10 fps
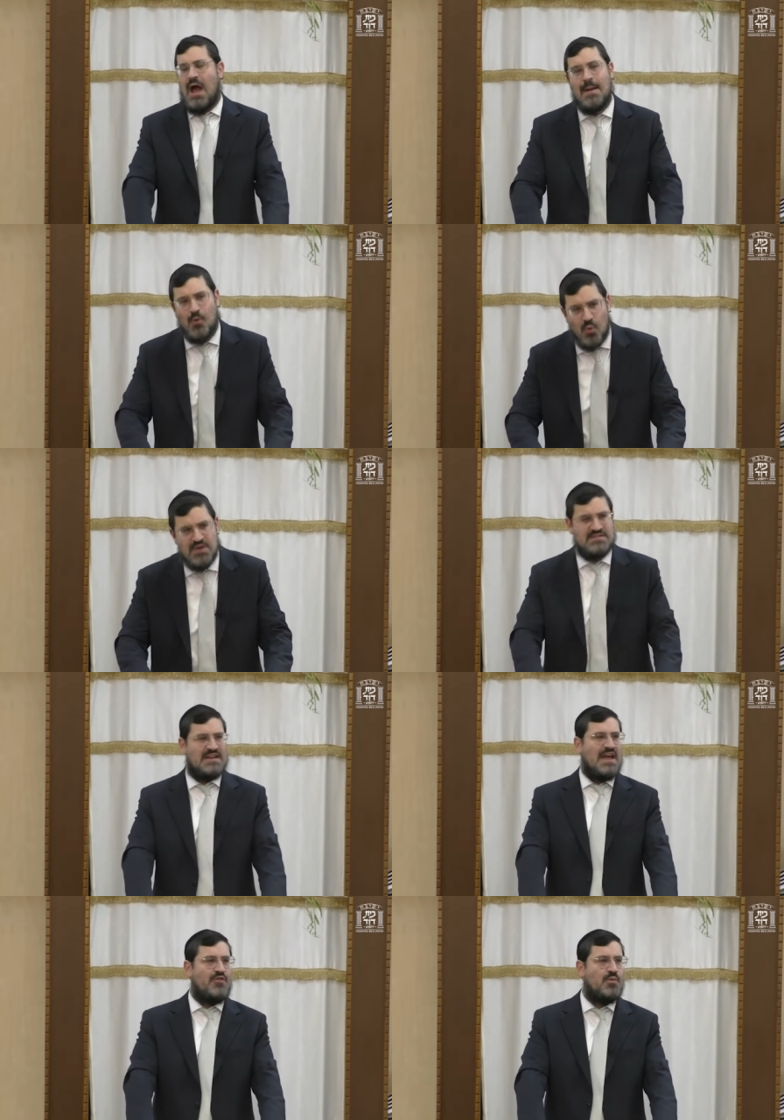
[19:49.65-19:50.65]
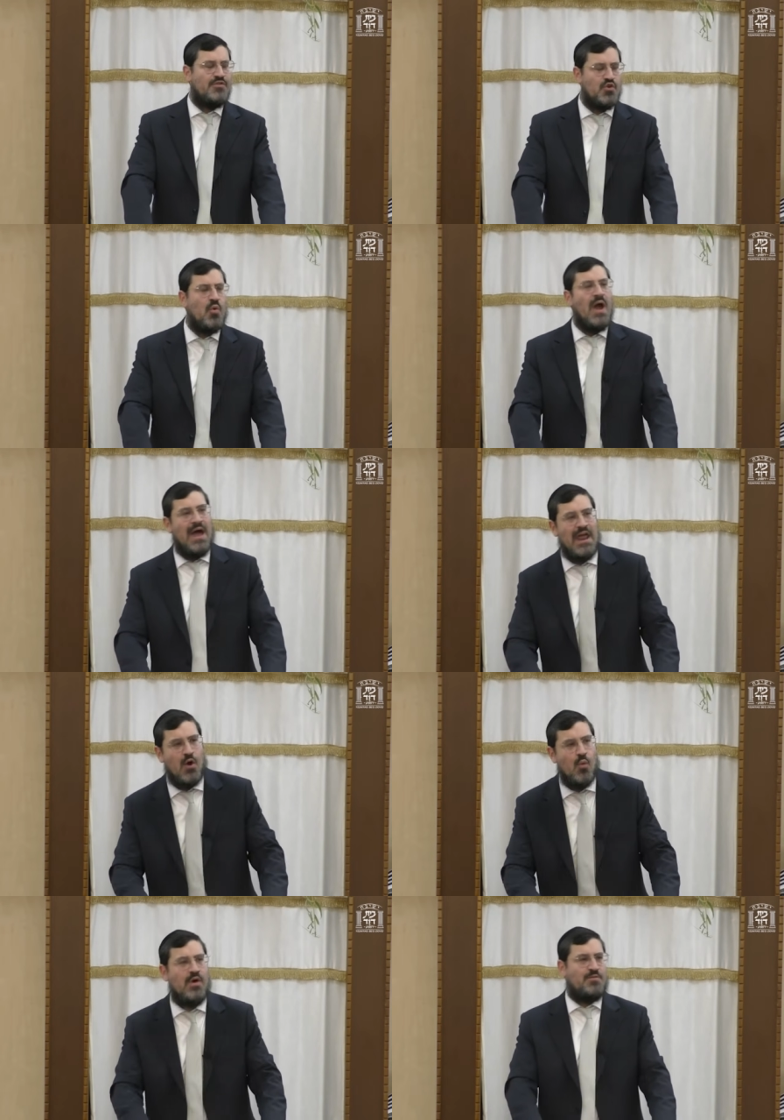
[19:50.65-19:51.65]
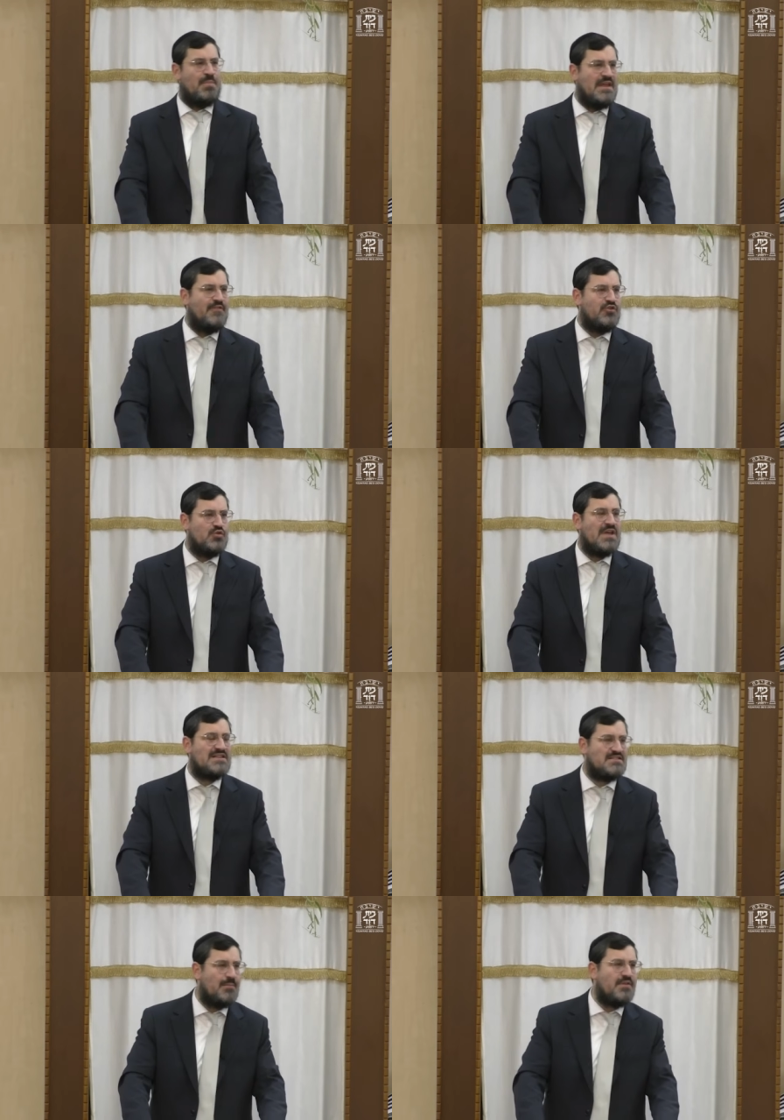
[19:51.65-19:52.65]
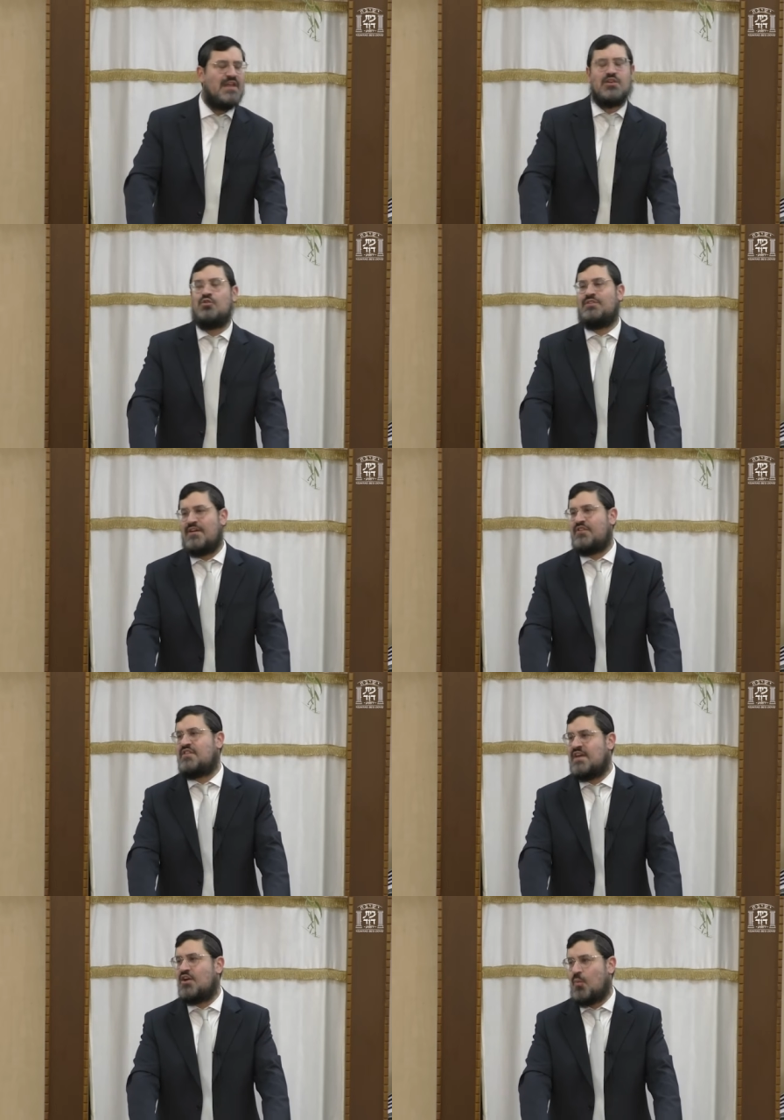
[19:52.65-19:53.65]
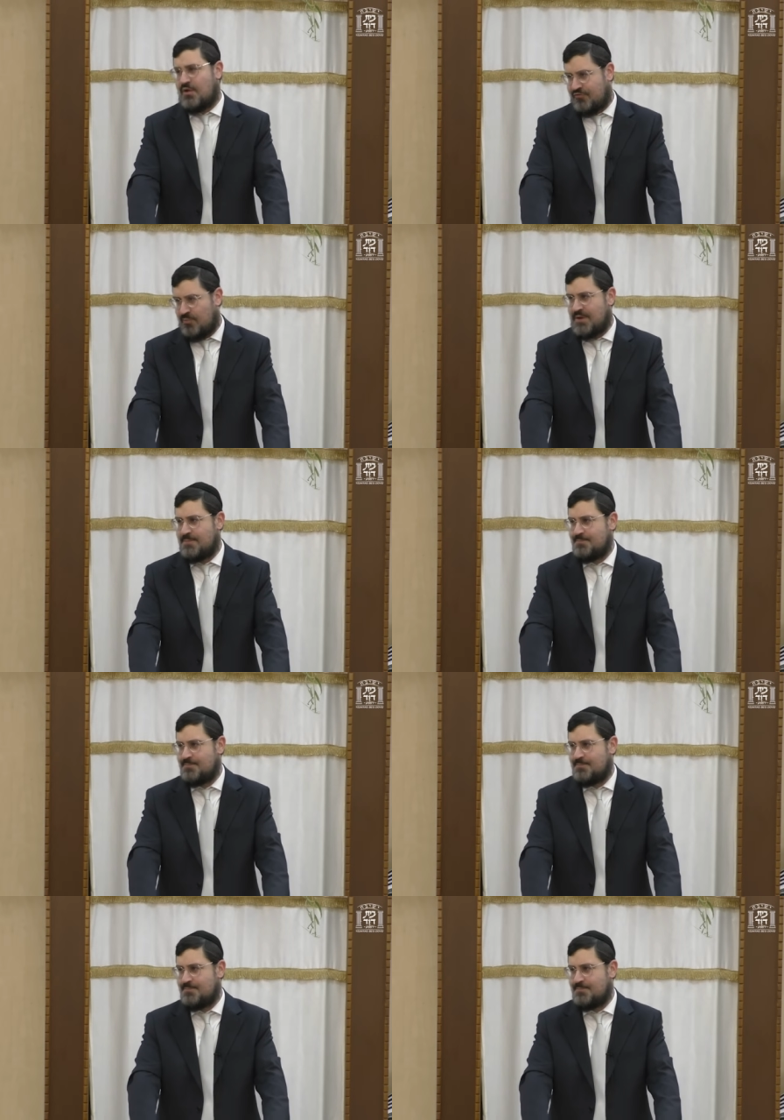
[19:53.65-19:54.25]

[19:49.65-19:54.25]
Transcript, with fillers: I'm always together with you, and I always believe in you. That's something that you'll never take away from me.